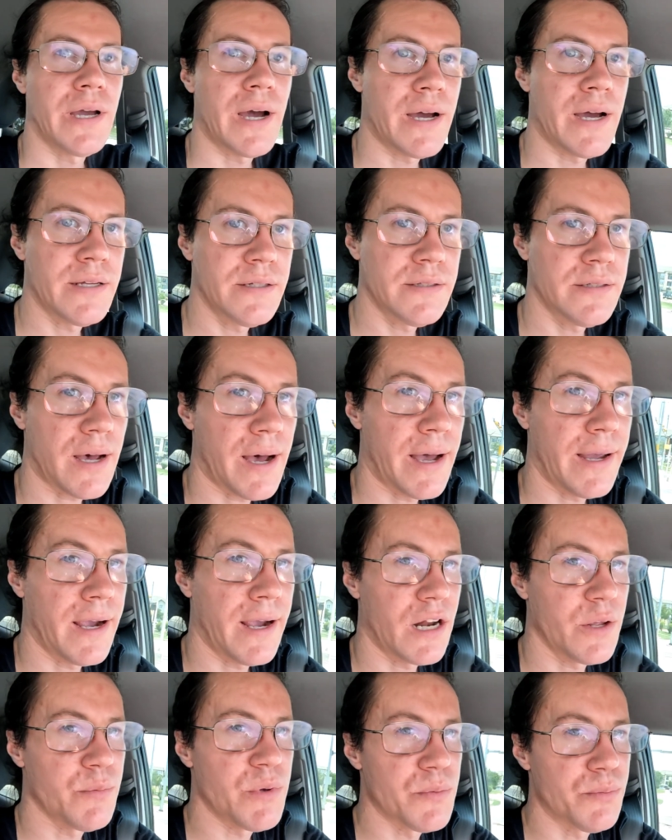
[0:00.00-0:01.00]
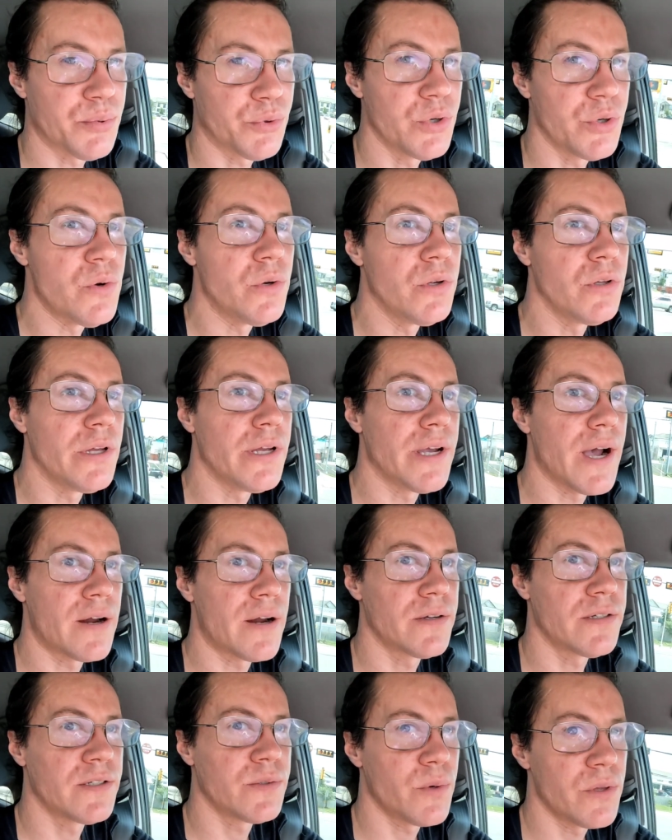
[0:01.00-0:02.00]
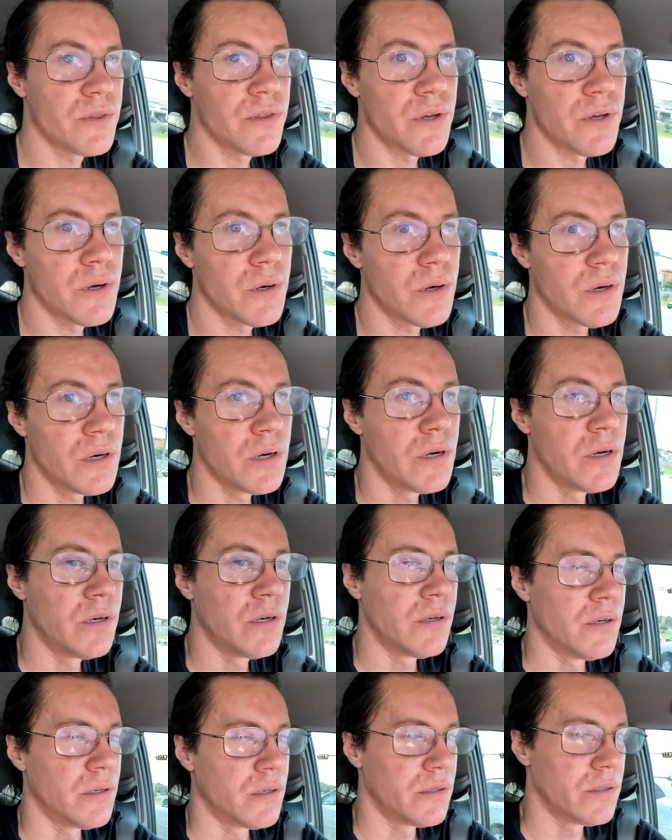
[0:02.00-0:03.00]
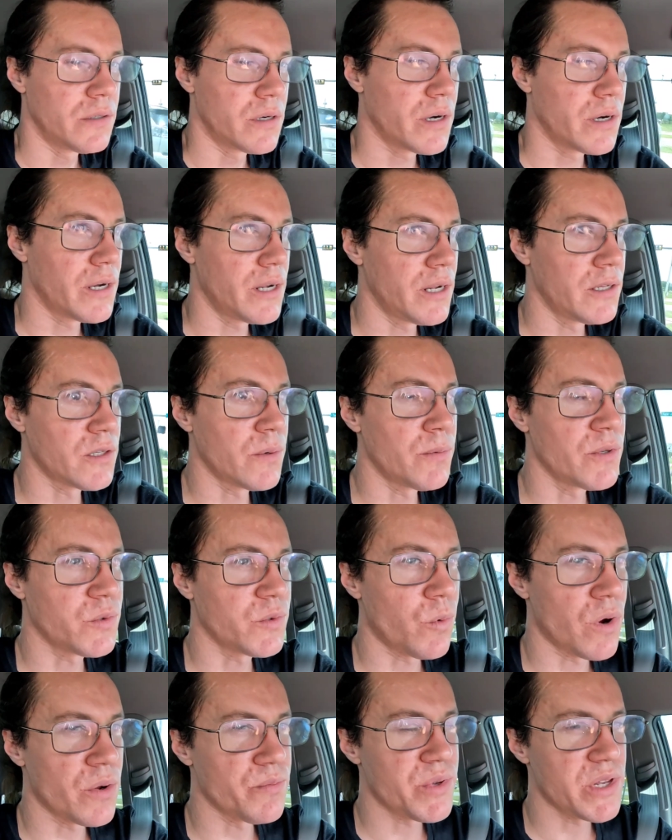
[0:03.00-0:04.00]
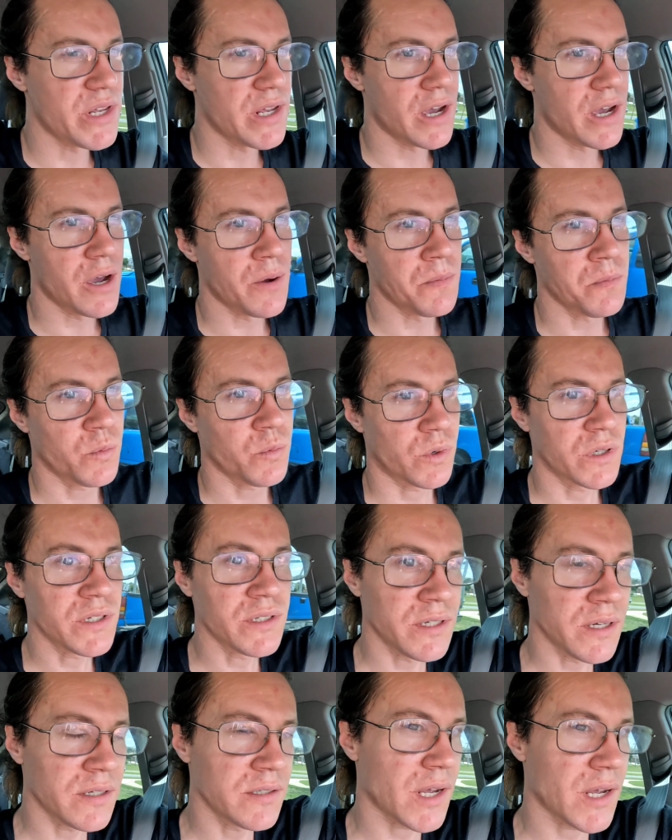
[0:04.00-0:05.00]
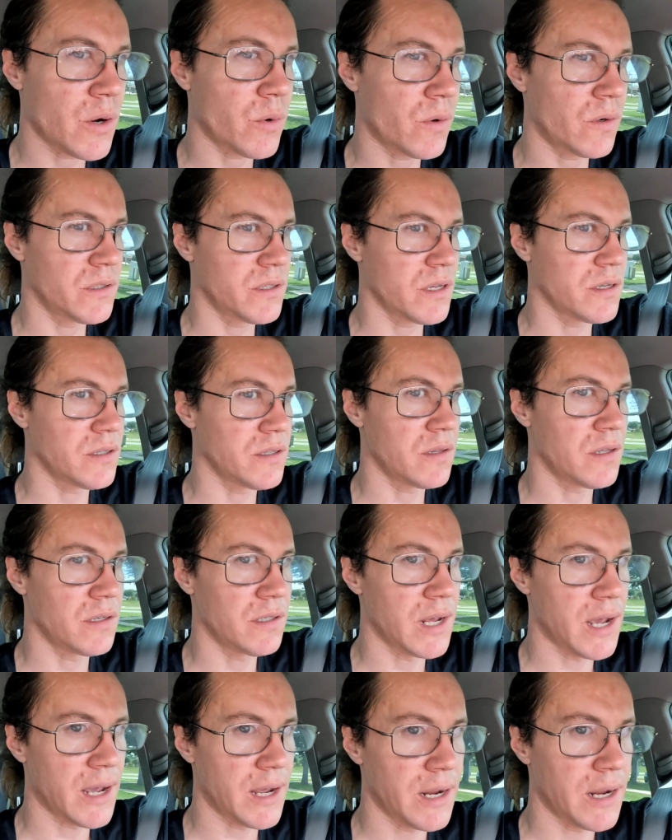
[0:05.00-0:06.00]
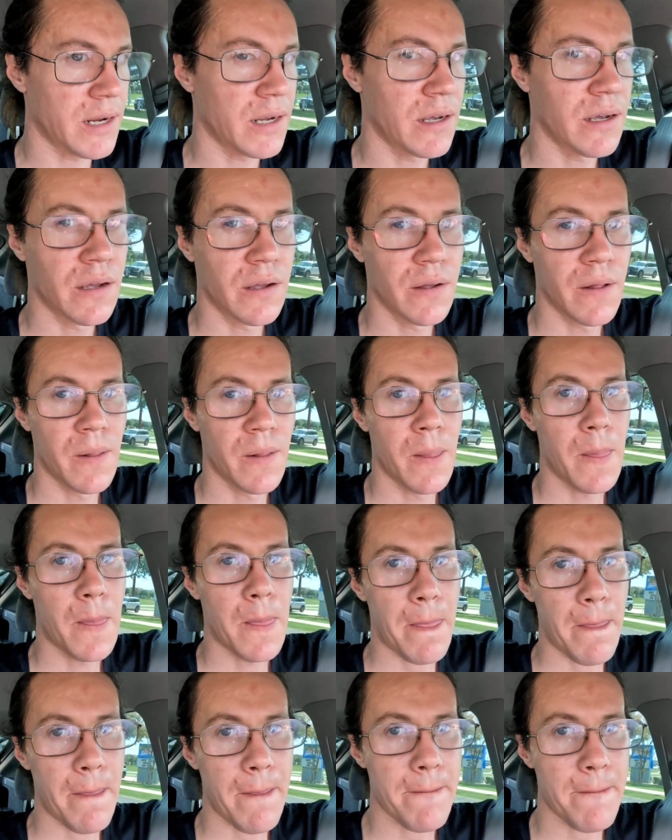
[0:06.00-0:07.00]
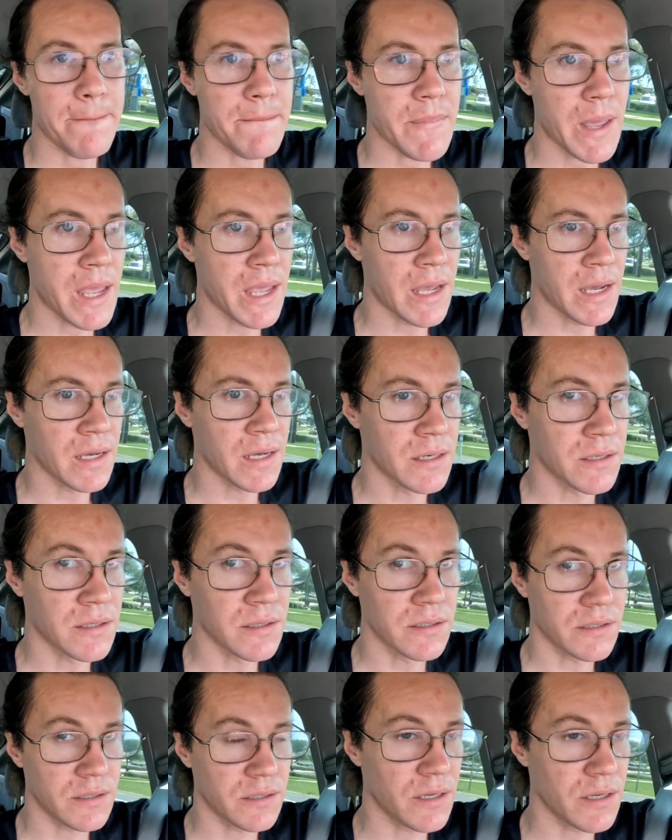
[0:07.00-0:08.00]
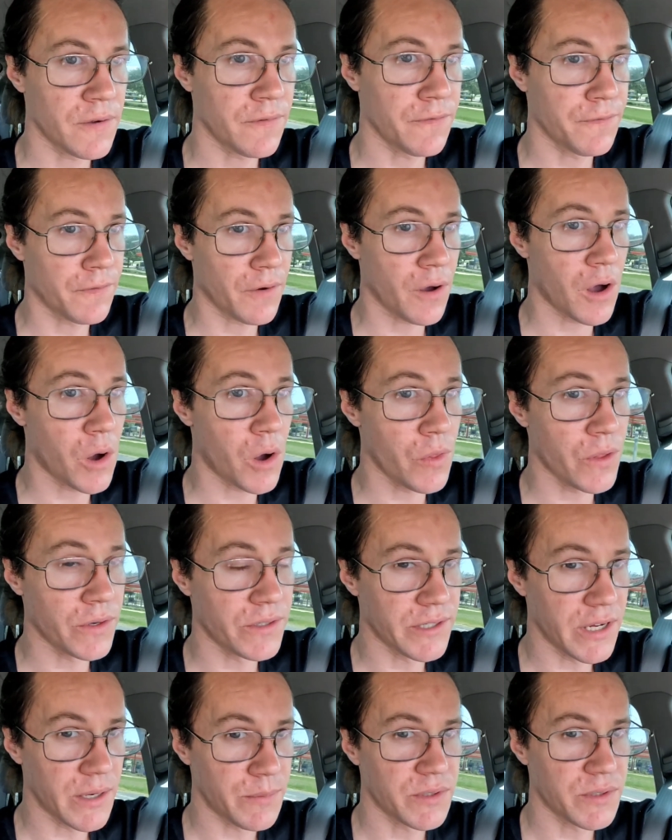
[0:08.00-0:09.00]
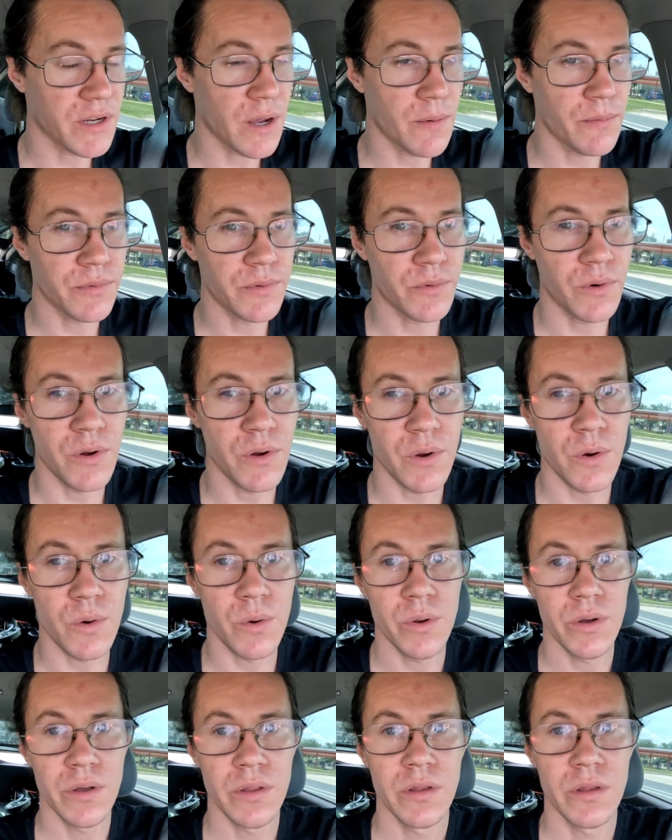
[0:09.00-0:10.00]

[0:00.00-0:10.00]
Guys, I gotta be brutally honest with you. It's almost 1 p.m. We're 6 hours into the day. And if all the tips come through,